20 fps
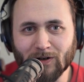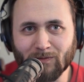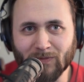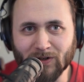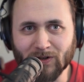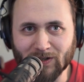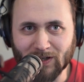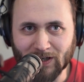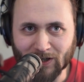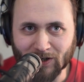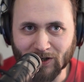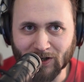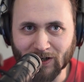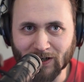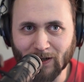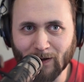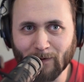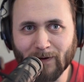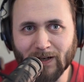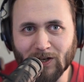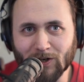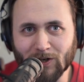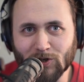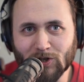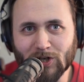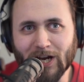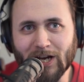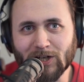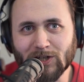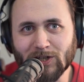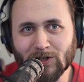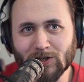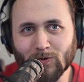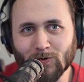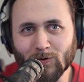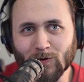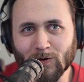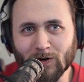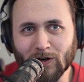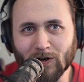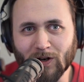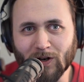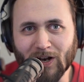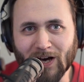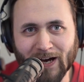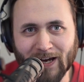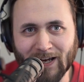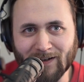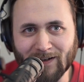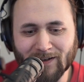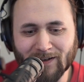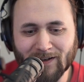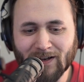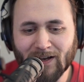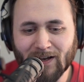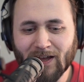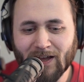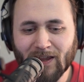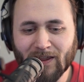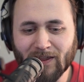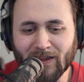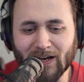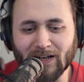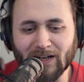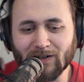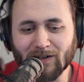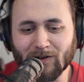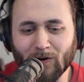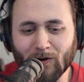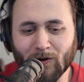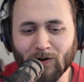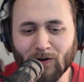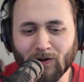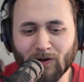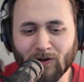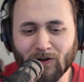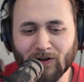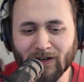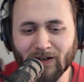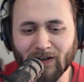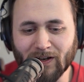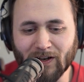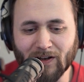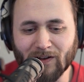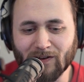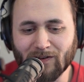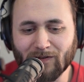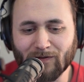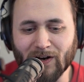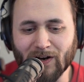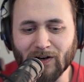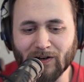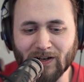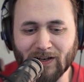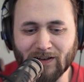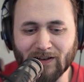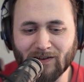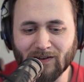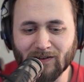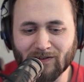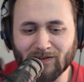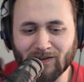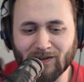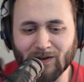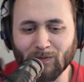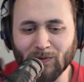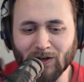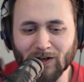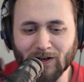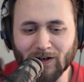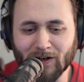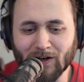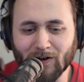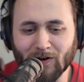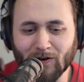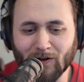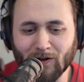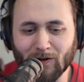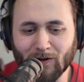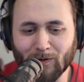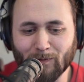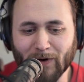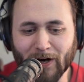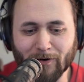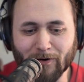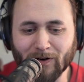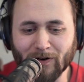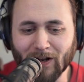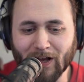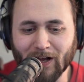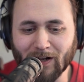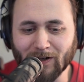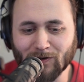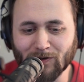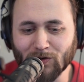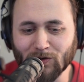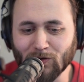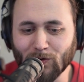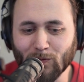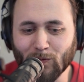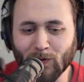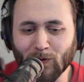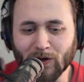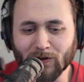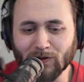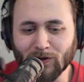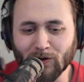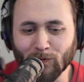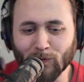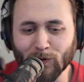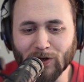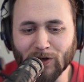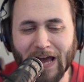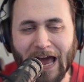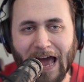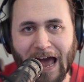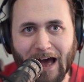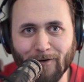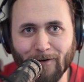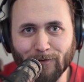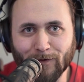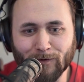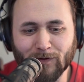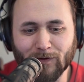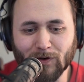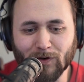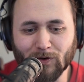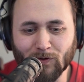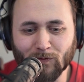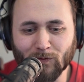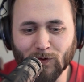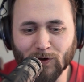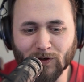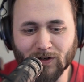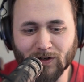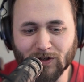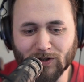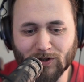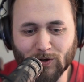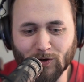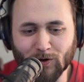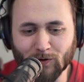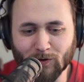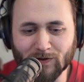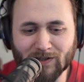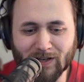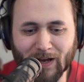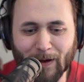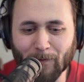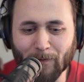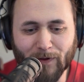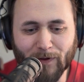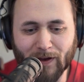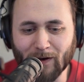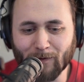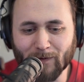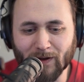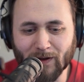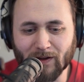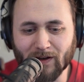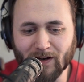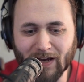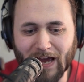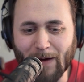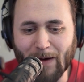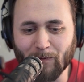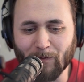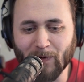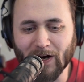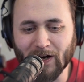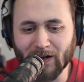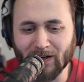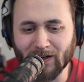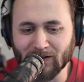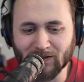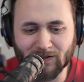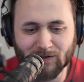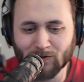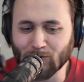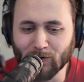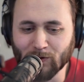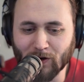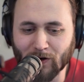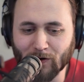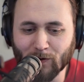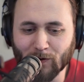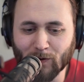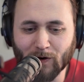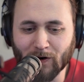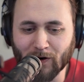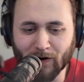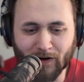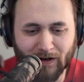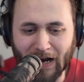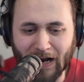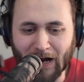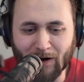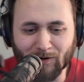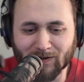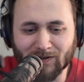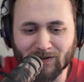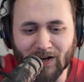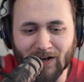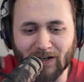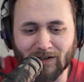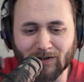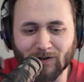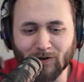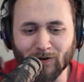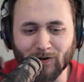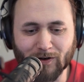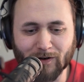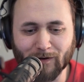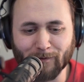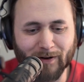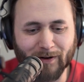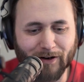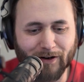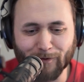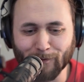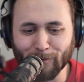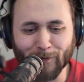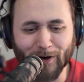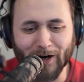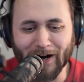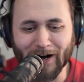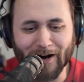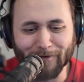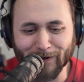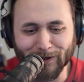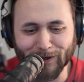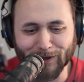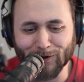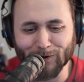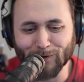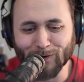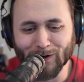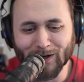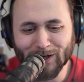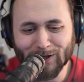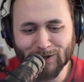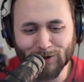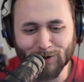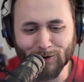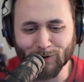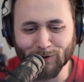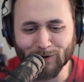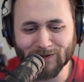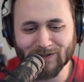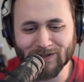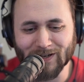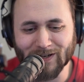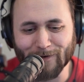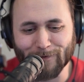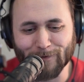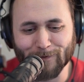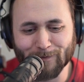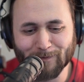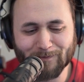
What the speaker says: material, when you change your light, that all is very similar or parallel to what you would have if you would shoot something with a camera in a studio or outside or wherever you shoot stuff.